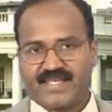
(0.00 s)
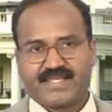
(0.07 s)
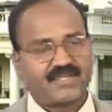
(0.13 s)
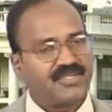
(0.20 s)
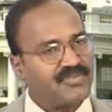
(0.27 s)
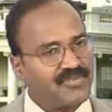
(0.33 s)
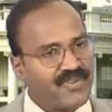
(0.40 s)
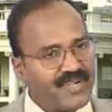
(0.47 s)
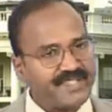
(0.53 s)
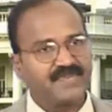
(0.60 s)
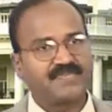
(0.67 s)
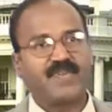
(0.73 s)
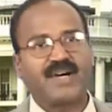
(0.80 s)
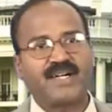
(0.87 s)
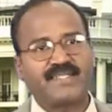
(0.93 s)
So
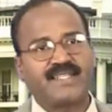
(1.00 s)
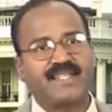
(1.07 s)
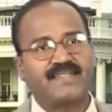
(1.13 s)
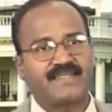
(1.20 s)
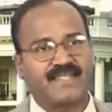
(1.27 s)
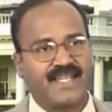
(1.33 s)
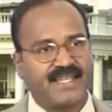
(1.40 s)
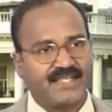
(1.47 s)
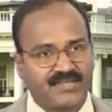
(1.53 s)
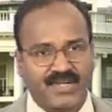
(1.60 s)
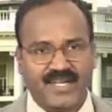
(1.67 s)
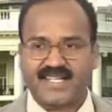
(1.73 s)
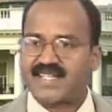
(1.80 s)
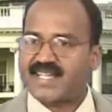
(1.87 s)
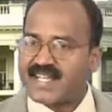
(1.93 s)
first part is
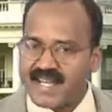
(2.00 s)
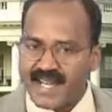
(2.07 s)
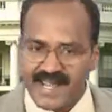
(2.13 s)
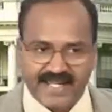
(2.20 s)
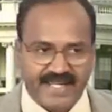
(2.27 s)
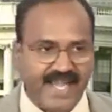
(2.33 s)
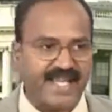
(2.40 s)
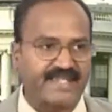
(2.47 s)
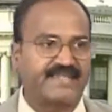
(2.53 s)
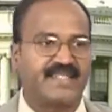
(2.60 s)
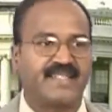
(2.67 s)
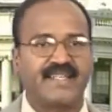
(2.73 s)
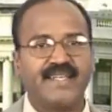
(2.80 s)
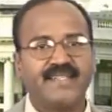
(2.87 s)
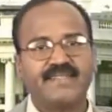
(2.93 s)
introduction and
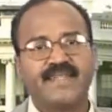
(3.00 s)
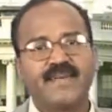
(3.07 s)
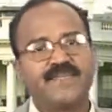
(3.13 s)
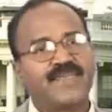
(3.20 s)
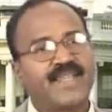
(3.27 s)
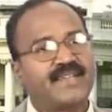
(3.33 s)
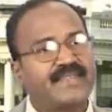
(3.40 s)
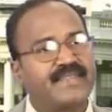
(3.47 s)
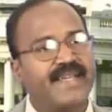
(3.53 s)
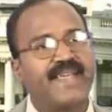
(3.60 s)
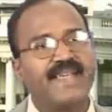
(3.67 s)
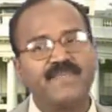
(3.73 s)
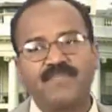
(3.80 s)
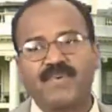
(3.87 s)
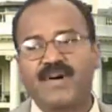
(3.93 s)
auxiliaries.
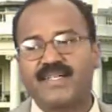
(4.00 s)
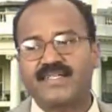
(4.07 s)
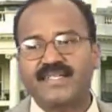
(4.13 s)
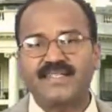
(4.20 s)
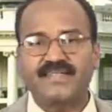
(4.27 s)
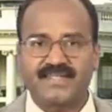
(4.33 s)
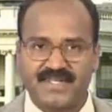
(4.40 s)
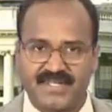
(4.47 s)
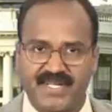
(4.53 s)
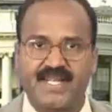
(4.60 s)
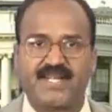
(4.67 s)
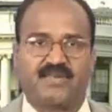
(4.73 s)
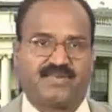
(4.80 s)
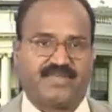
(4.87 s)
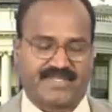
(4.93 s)
Second part is
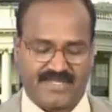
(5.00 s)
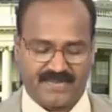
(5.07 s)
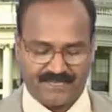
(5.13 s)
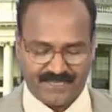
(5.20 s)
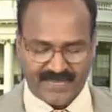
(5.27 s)
schedules.